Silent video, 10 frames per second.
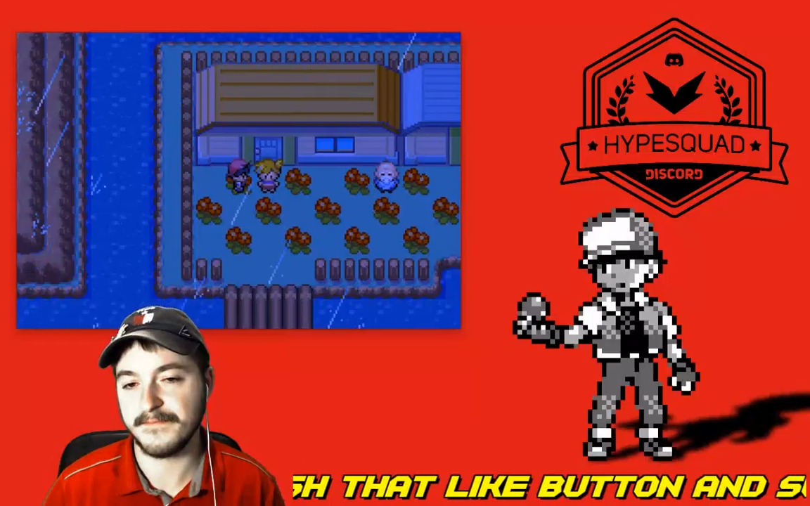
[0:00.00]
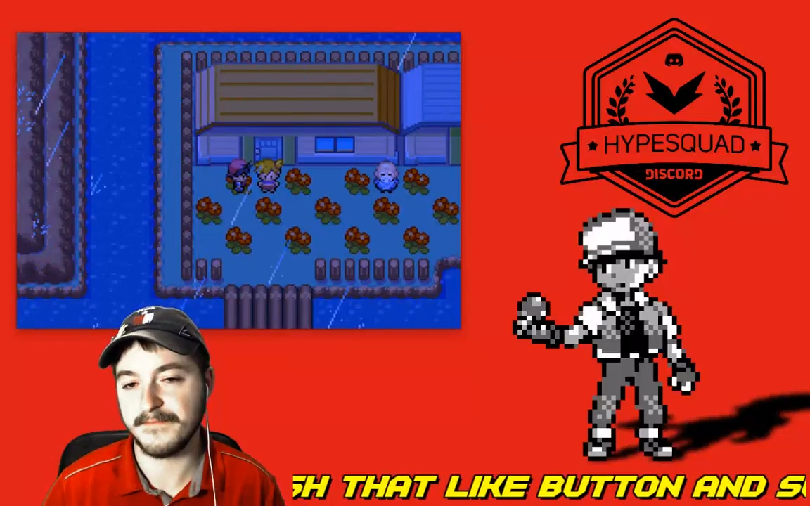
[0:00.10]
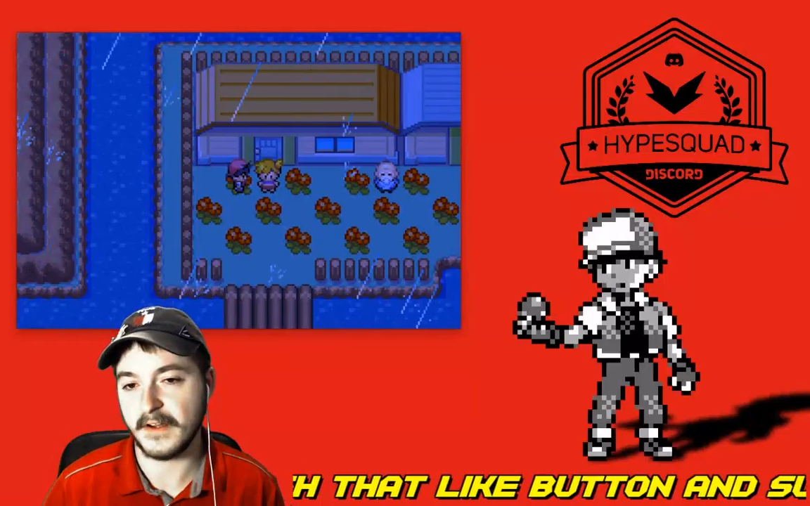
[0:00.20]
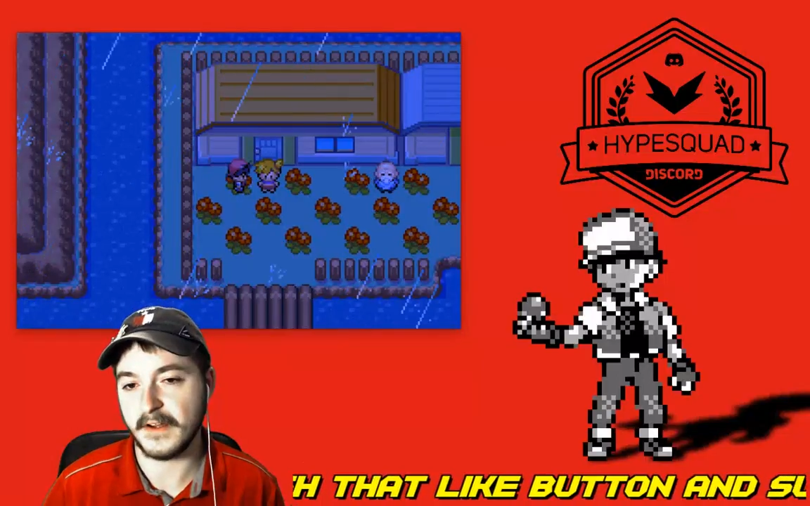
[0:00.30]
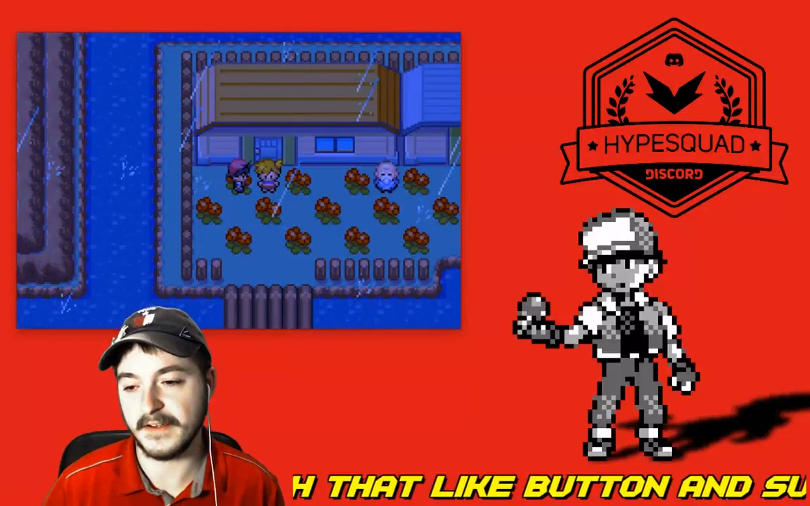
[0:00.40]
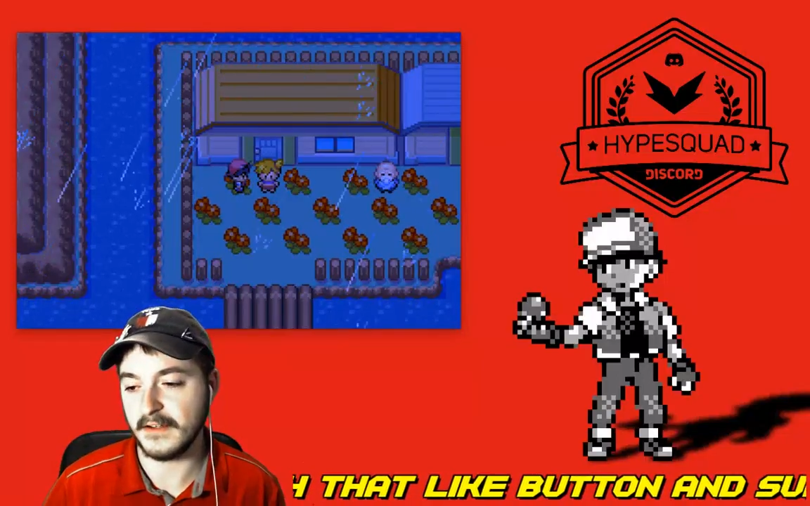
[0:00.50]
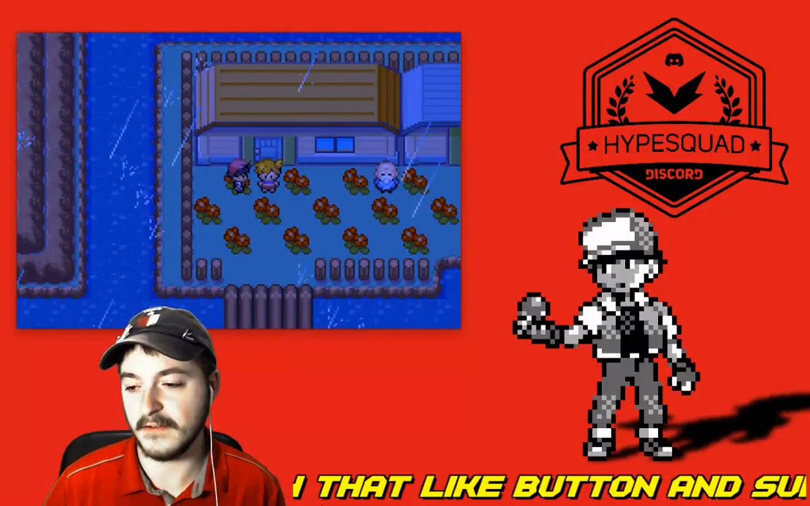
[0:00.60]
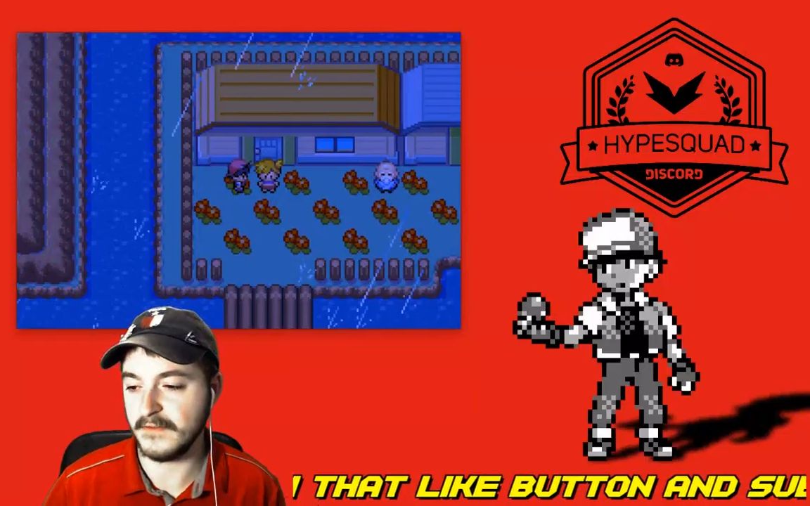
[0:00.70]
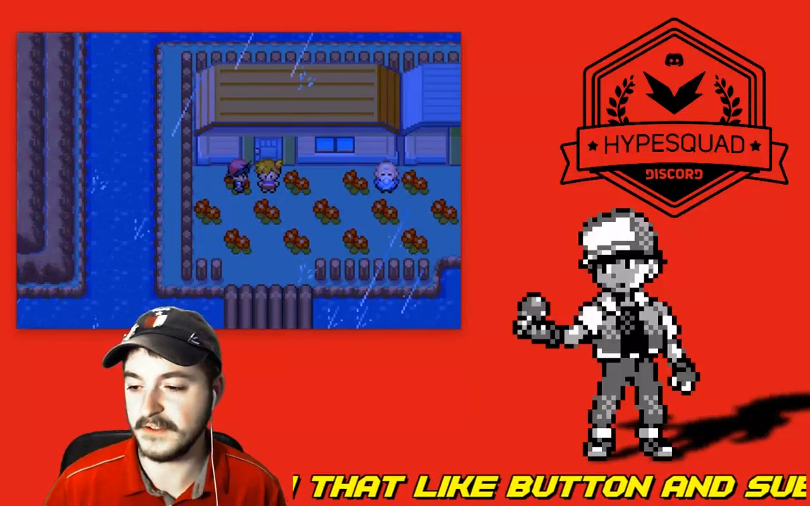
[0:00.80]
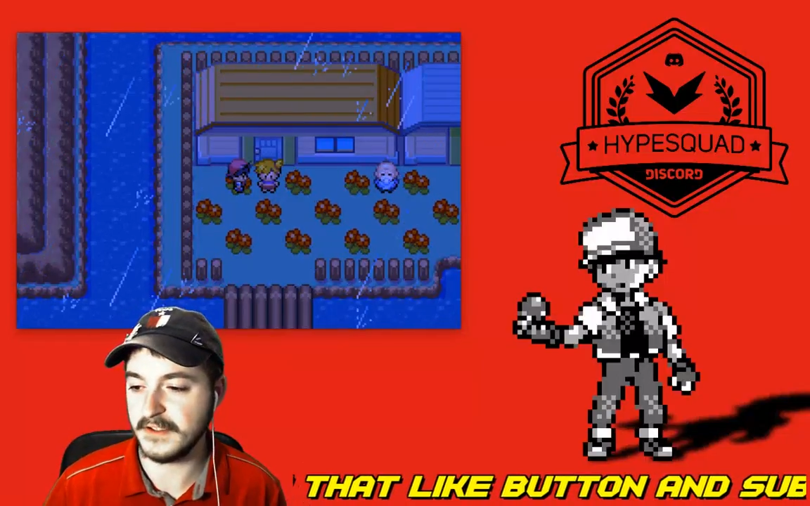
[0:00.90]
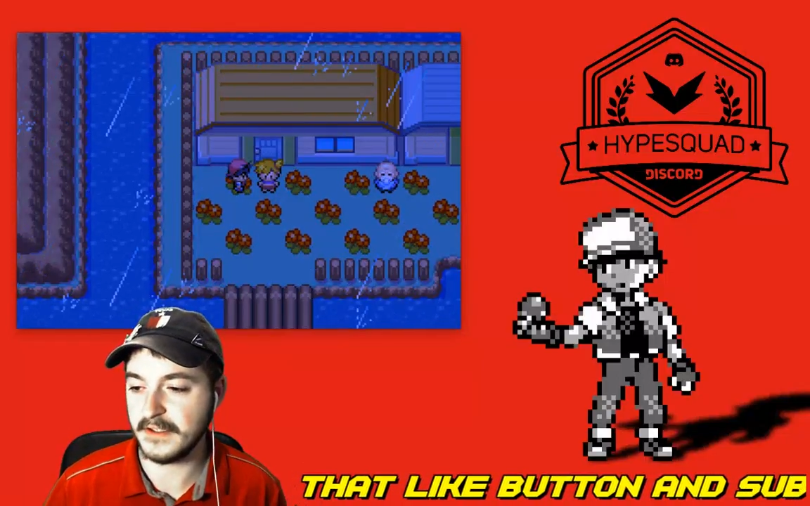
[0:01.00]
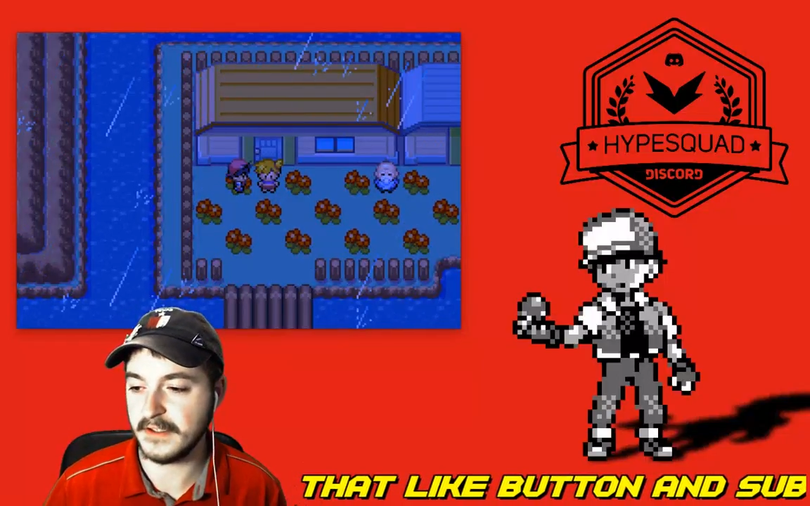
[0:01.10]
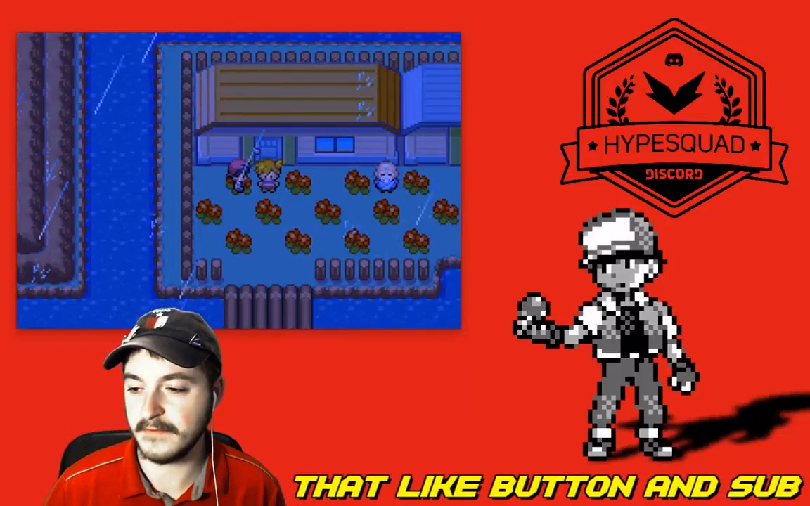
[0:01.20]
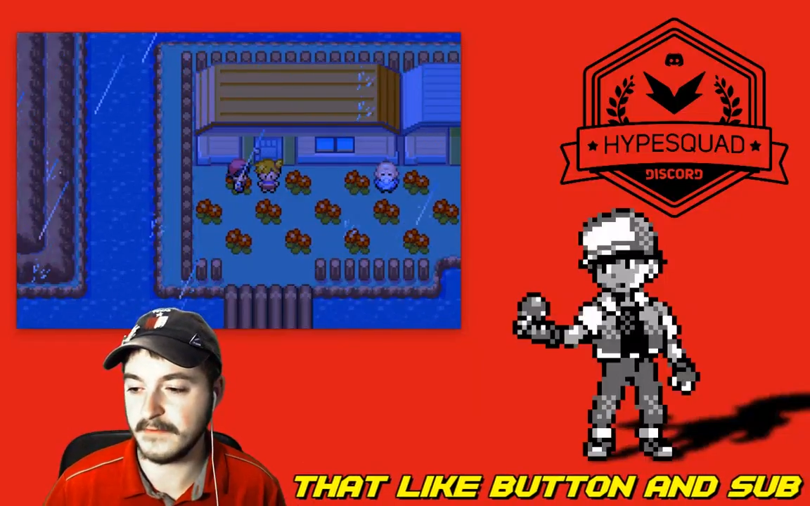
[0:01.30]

on television. You know.